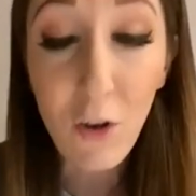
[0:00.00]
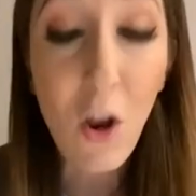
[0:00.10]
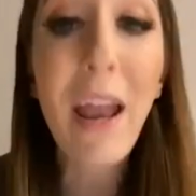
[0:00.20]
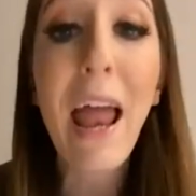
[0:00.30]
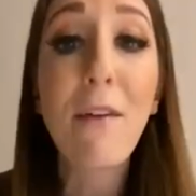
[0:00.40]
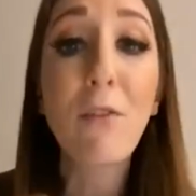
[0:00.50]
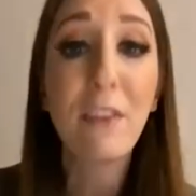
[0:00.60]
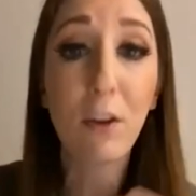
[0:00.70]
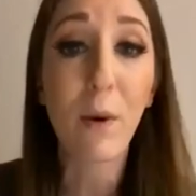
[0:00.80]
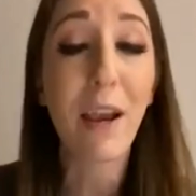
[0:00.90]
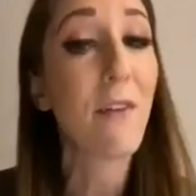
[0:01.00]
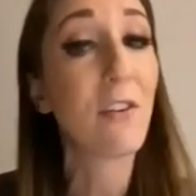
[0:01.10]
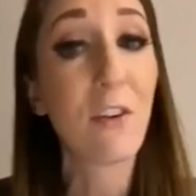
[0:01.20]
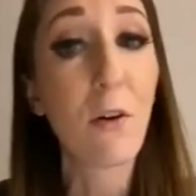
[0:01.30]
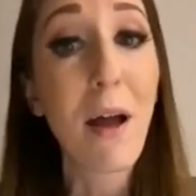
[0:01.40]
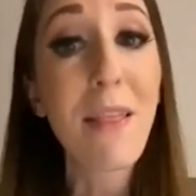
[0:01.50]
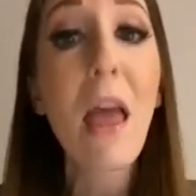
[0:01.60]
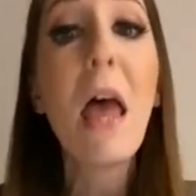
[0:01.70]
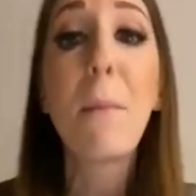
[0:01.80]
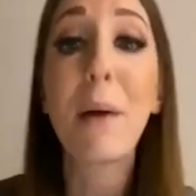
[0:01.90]
Not every single one, every single month,
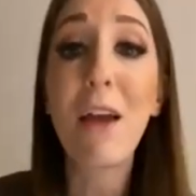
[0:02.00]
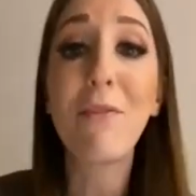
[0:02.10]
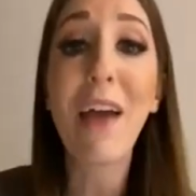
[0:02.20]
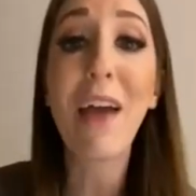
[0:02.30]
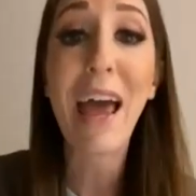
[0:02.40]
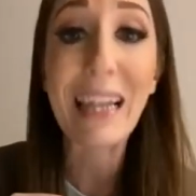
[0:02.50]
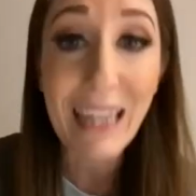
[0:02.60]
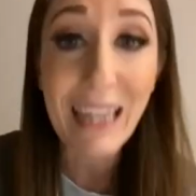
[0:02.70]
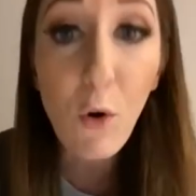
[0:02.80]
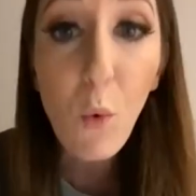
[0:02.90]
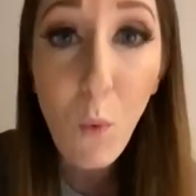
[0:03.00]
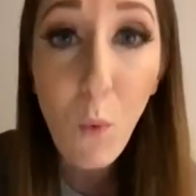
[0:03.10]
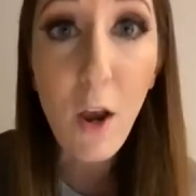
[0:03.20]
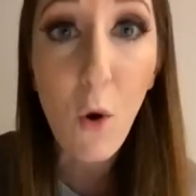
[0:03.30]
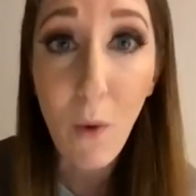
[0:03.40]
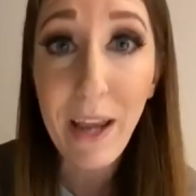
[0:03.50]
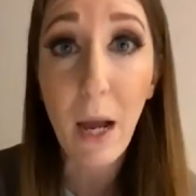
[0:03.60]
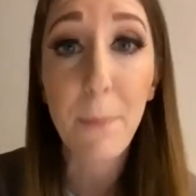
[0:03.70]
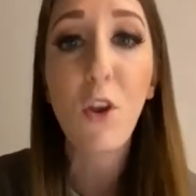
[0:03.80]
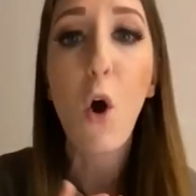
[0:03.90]
but I've had level one rank
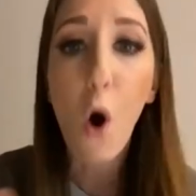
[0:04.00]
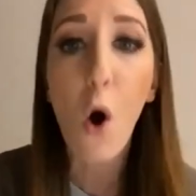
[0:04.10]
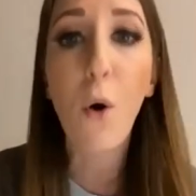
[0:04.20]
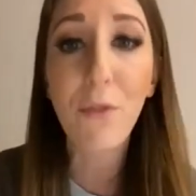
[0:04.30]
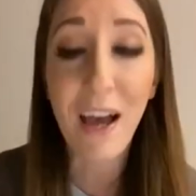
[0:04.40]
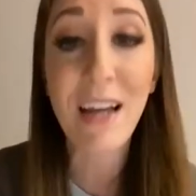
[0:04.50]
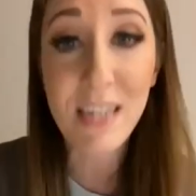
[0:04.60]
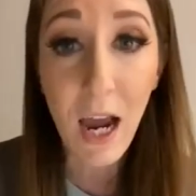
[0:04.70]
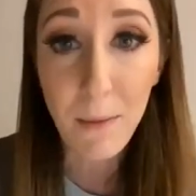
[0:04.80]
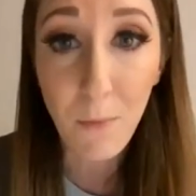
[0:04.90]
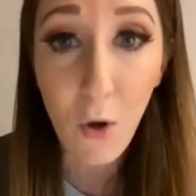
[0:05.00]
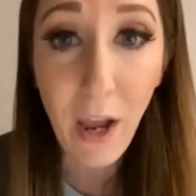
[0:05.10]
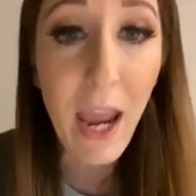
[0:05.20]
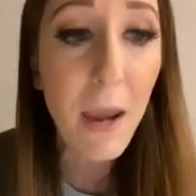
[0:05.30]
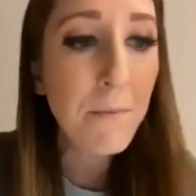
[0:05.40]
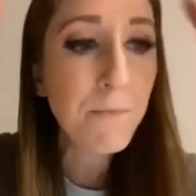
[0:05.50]
ups all that time. Okay.